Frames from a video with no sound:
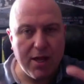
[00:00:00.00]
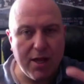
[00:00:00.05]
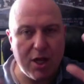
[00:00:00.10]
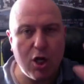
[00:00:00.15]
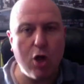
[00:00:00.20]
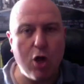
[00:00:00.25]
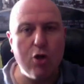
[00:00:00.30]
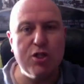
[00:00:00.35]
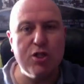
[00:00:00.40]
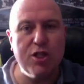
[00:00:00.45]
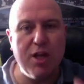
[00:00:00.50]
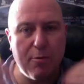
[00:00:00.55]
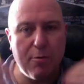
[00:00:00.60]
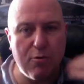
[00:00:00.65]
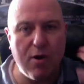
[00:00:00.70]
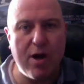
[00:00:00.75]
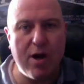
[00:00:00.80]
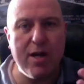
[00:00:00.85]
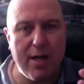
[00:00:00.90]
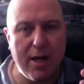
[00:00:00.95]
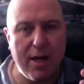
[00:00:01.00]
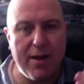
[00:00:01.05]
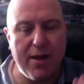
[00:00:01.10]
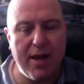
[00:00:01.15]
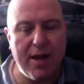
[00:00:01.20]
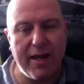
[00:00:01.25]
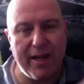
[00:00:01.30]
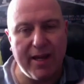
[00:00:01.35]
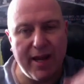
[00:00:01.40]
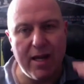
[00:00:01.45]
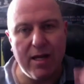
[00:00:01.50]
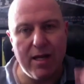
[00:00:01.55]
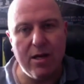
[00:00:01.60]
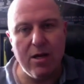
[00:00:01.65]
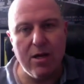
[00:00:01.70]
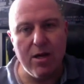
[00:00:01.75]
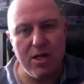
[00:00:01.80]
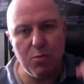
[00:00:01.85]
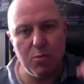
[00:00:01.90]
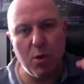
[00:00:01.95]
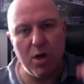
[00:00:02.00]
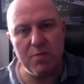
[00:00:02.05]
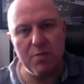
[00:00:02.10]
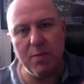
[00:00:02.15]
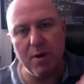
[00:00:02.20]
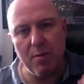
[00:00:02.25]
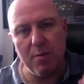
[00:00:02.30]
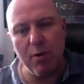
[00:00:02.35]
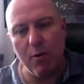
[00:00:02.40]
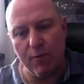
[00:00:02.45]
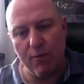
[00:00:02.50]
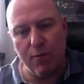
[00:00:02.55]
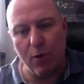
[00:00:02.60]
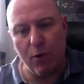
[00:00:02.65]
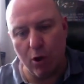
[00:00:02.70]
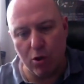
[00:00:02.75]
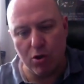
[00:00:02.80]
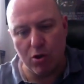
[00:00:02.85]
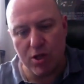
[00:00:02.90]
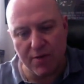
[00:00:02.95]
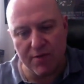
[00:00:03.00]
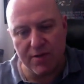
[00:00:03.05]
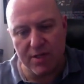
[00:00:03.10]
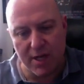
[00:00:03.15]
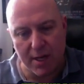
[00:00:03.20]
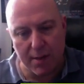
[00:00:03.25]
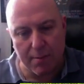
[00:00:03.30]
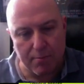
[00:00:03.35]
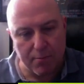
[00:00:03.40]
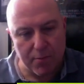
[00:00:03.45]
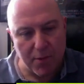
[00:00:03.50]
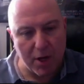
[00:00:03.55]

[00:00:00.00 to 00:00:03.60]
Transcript: they're constantly upgrading it, and that again is why it's being built for longevity.